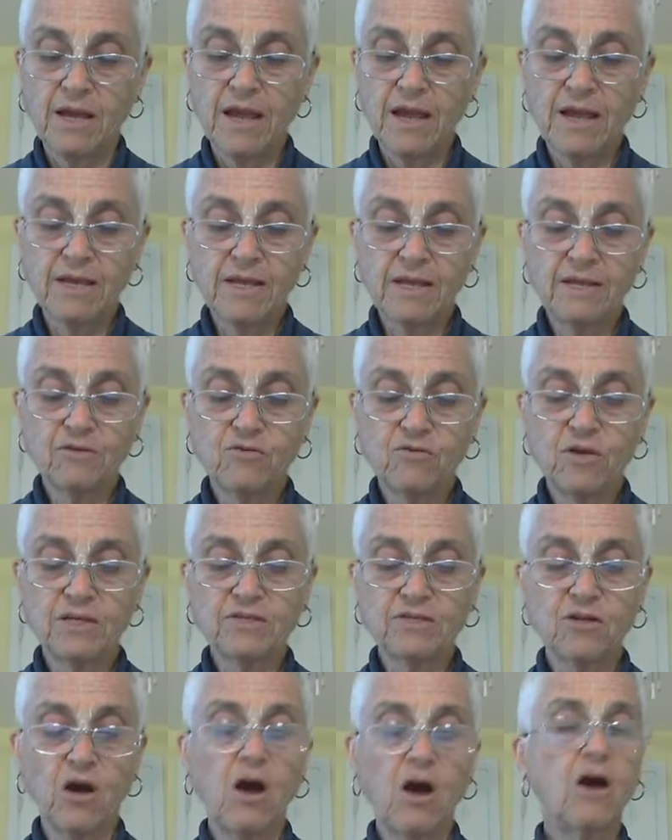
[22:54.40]
and
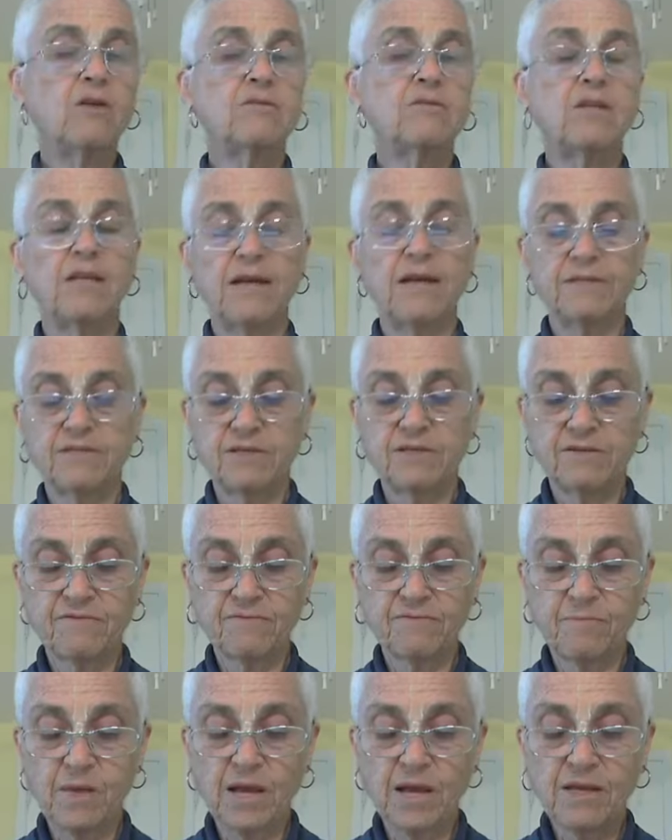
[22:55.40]
interest all classes
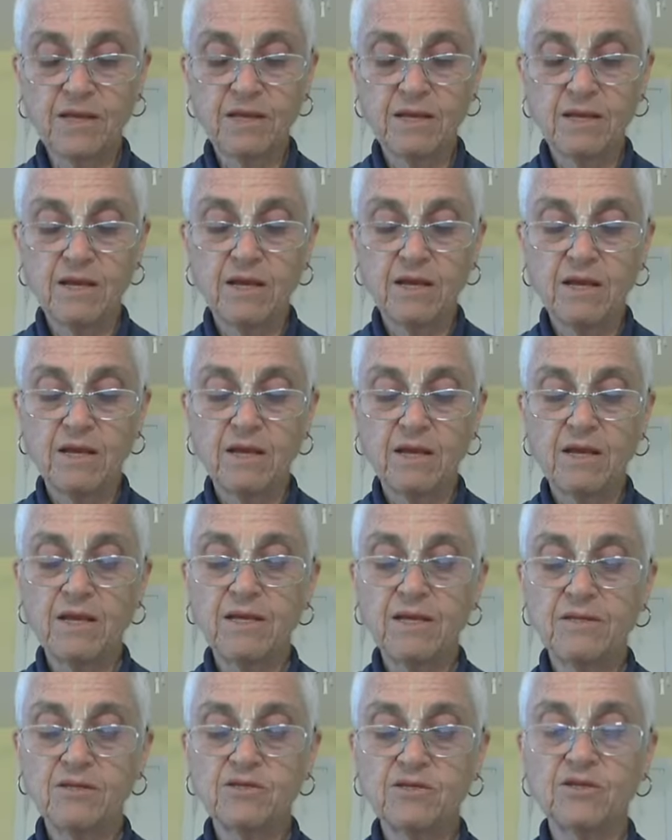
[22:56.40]
of men
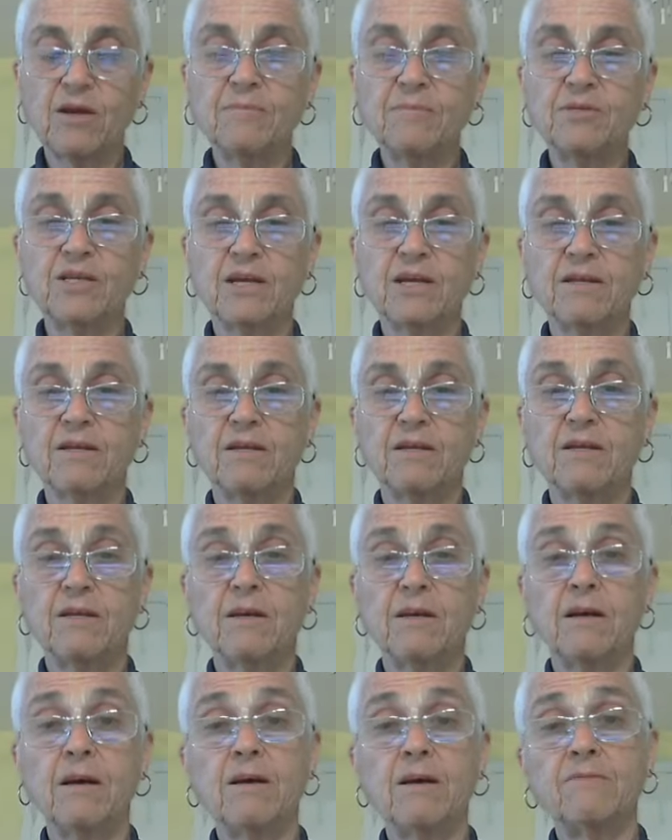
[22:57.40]
in the subject
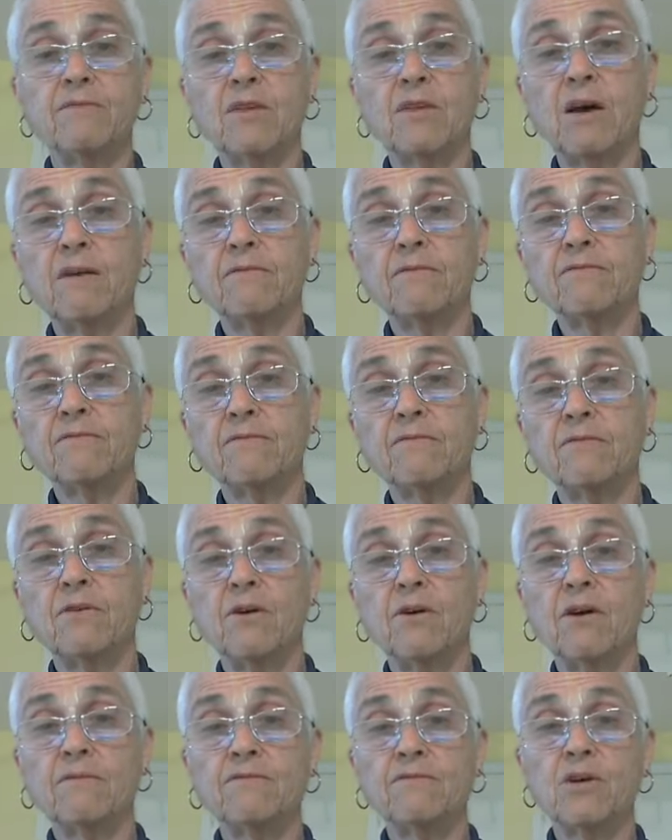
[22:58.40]
of love
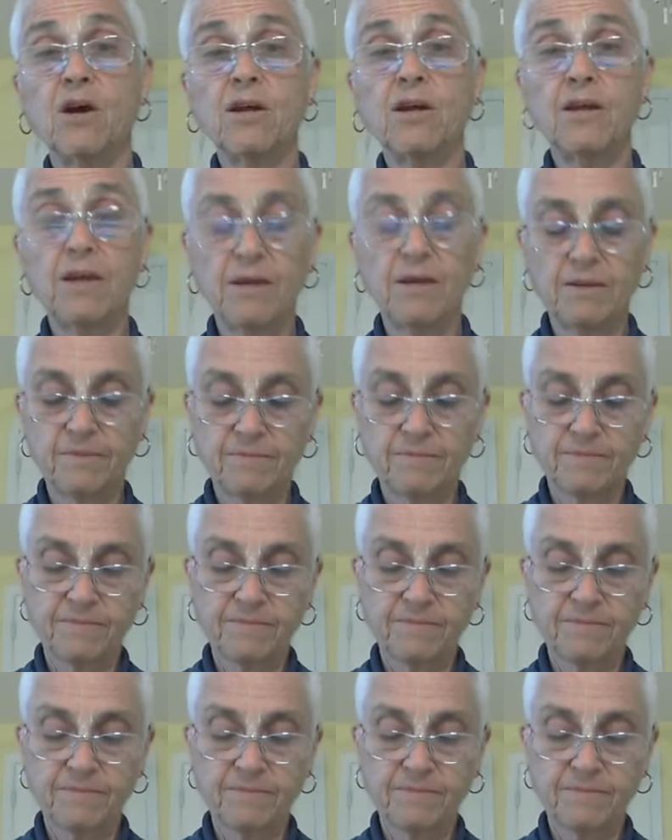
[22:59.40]
of Godhead.